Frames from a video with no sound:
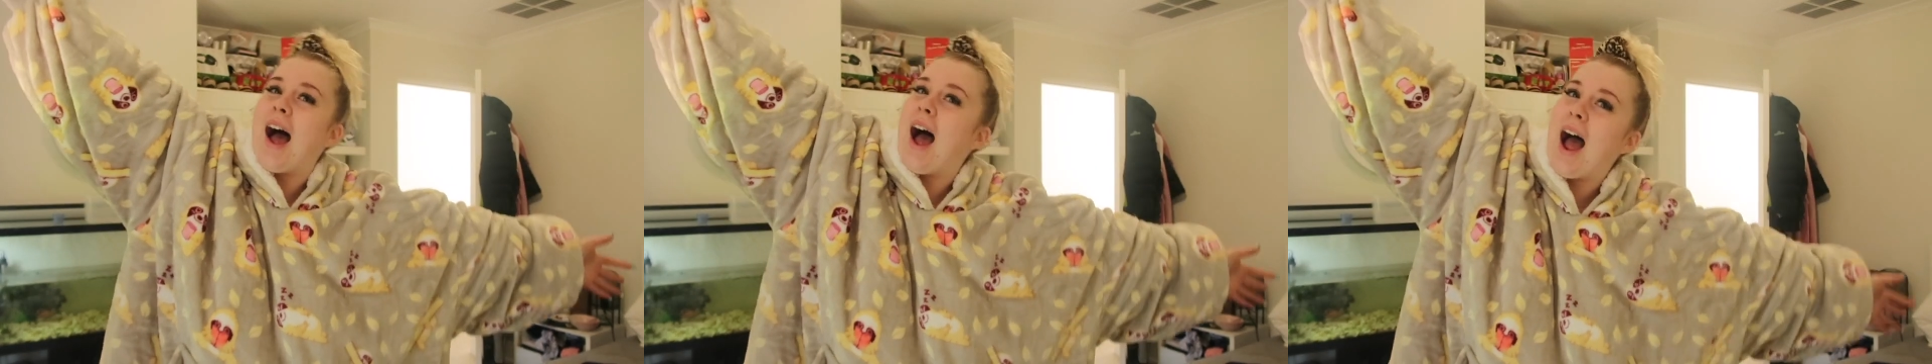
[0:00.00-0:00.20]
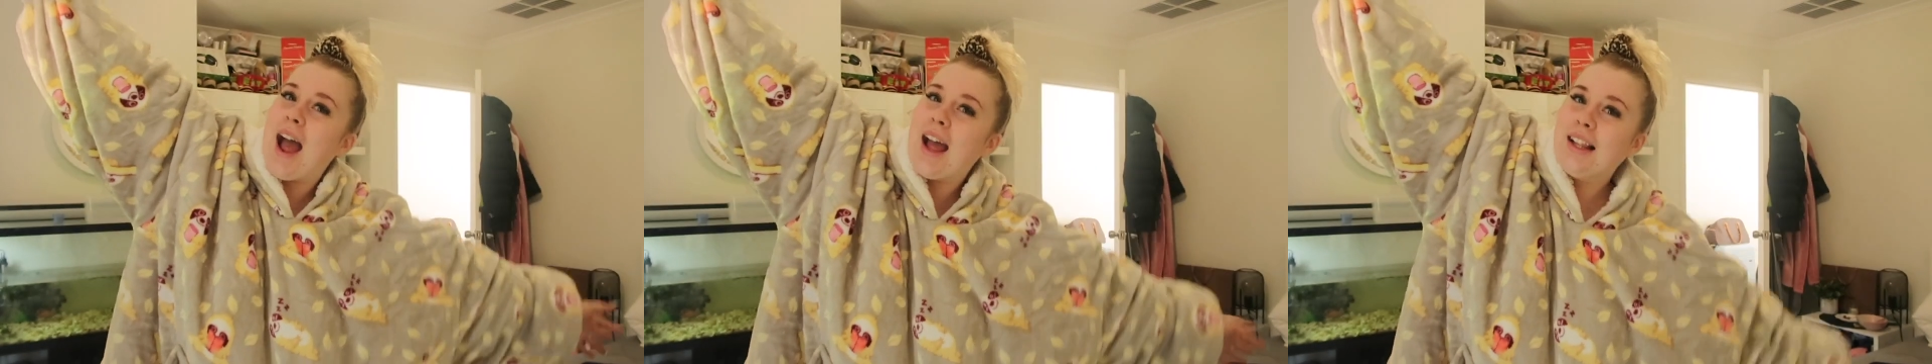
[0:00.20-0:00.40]

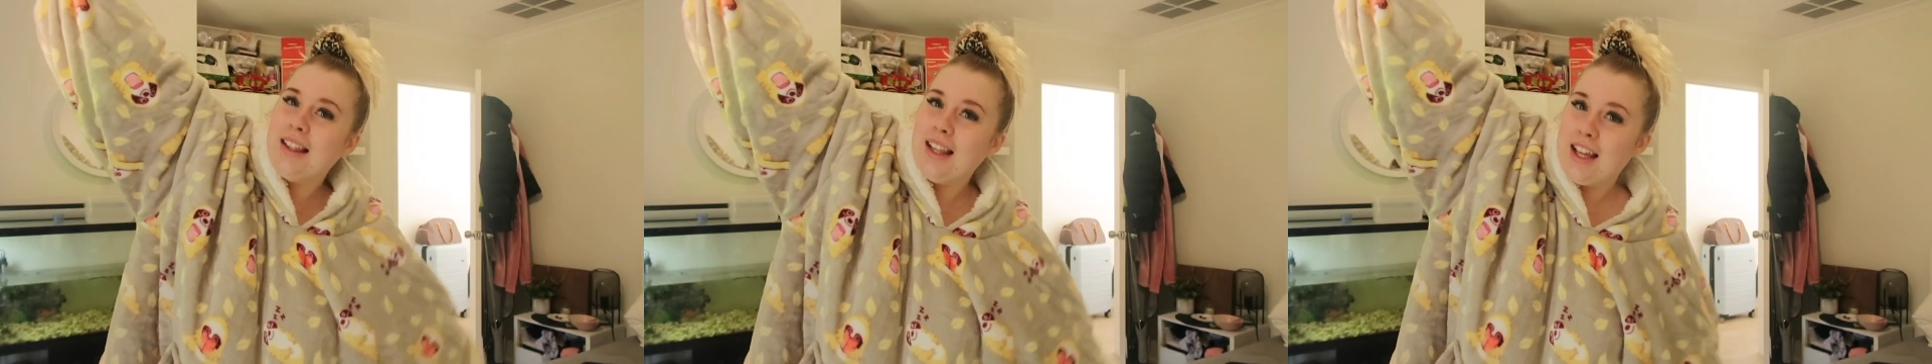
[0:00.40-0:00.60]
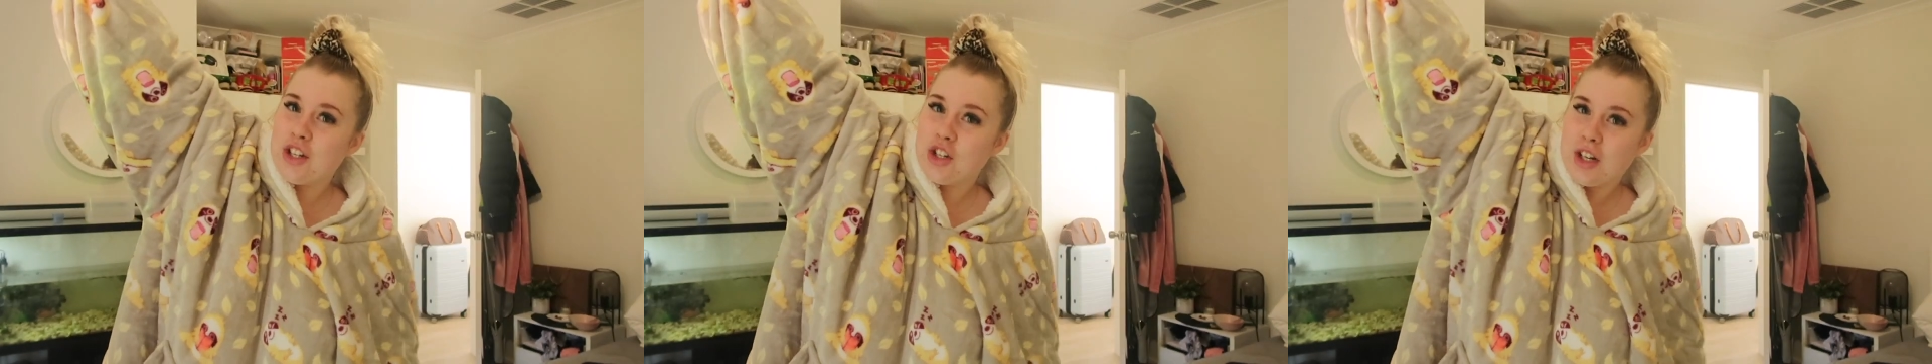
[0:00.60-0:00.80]
I
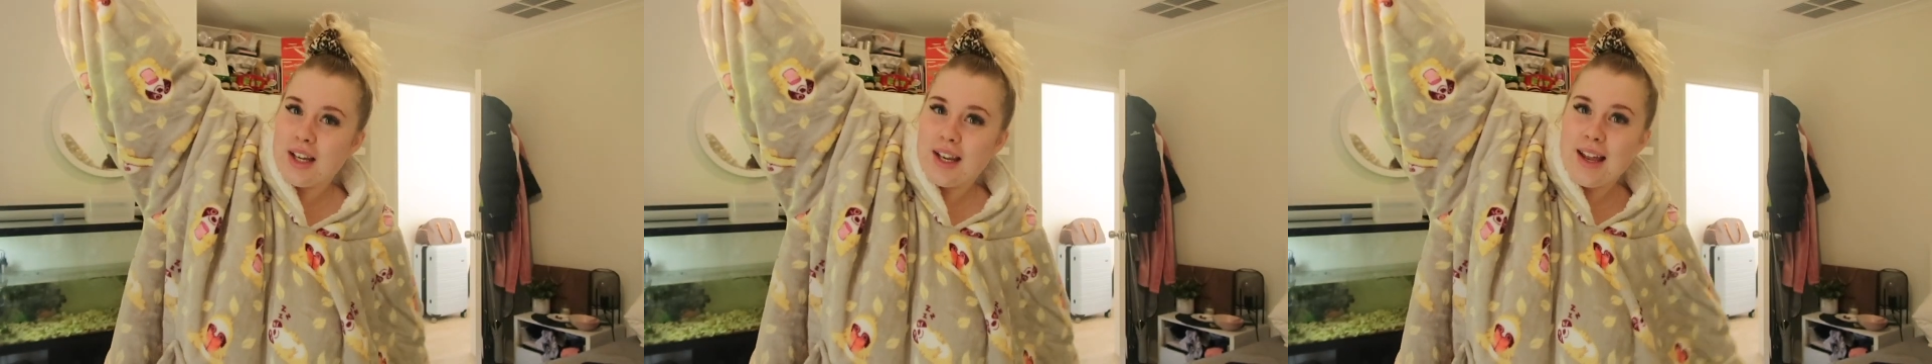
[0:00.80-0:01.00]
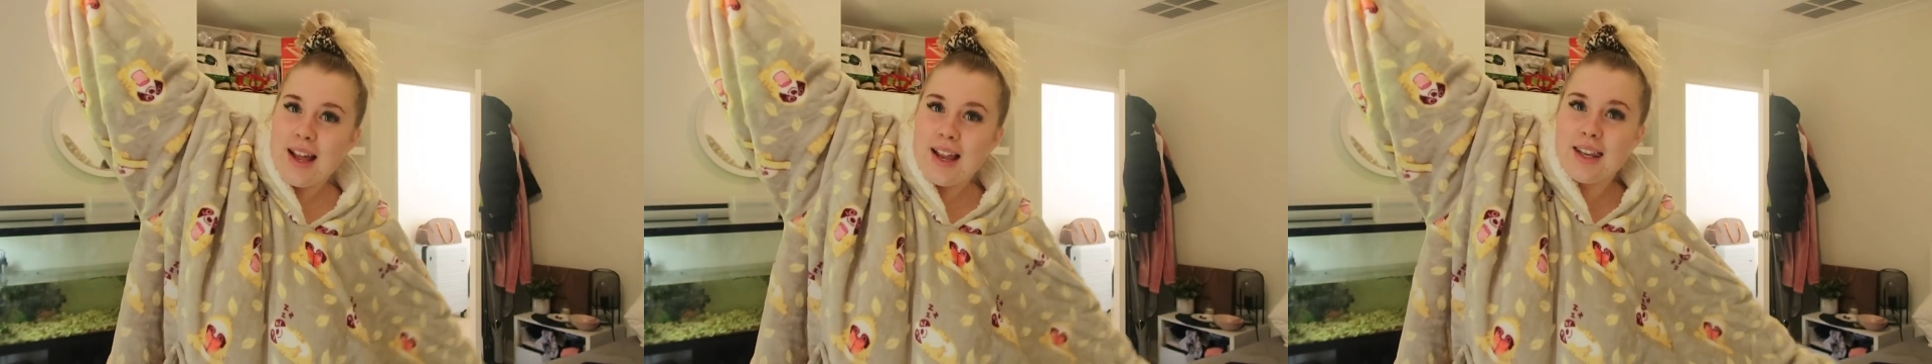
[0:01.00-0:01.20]

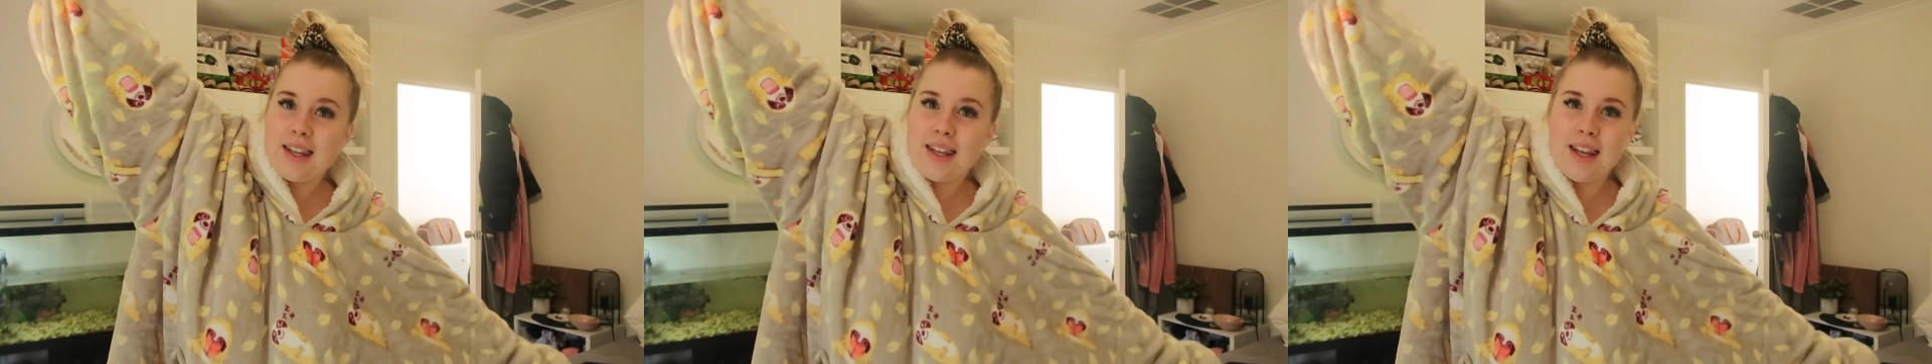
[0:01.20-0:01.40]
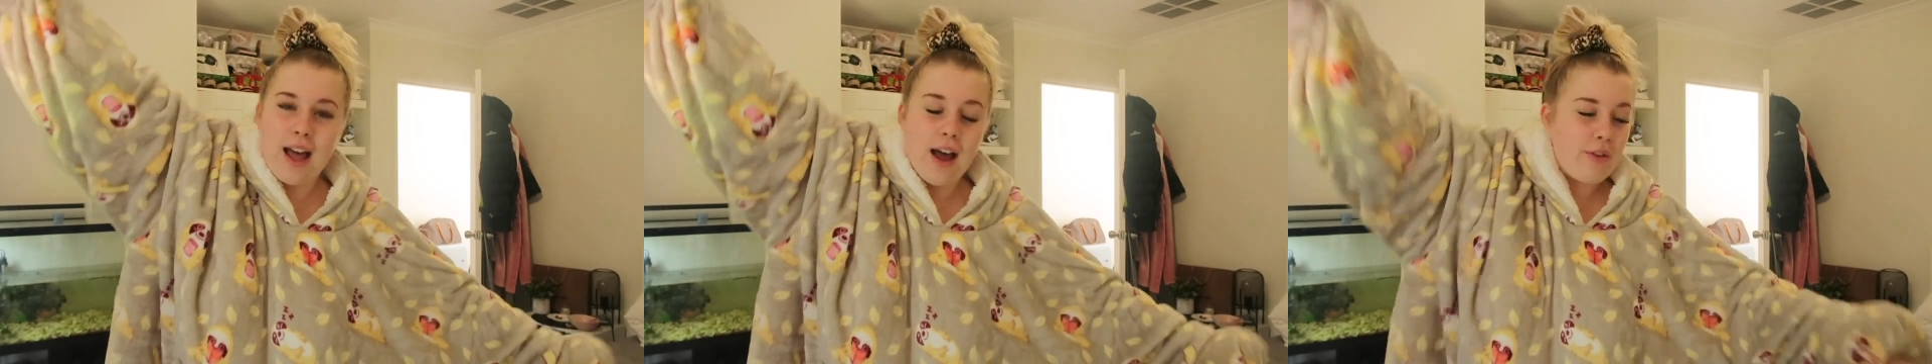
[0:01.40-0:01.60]
literally
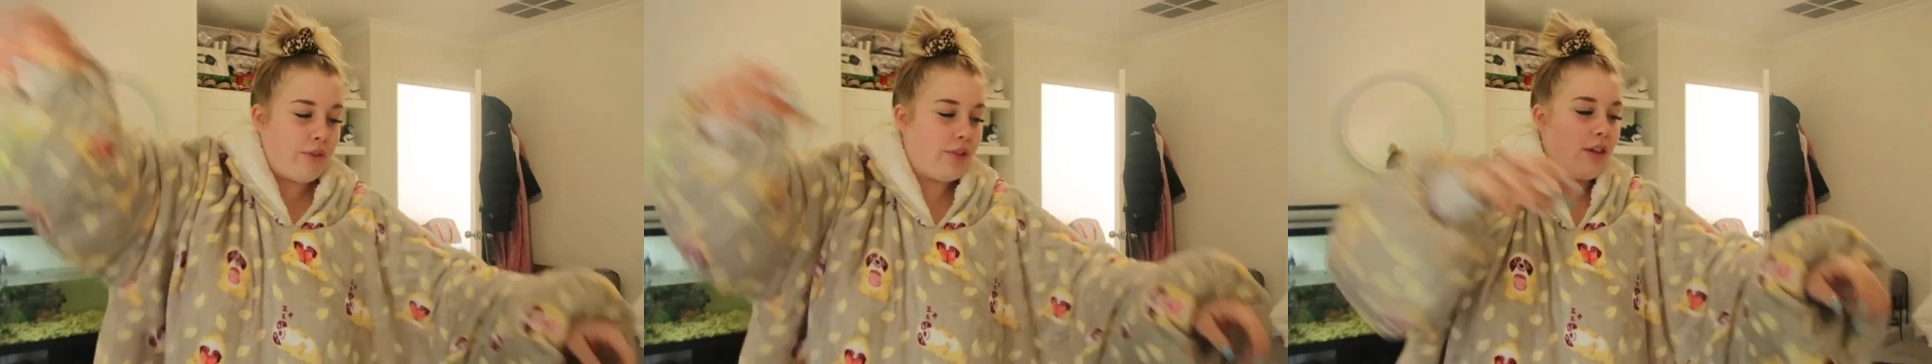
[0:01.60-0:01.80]
love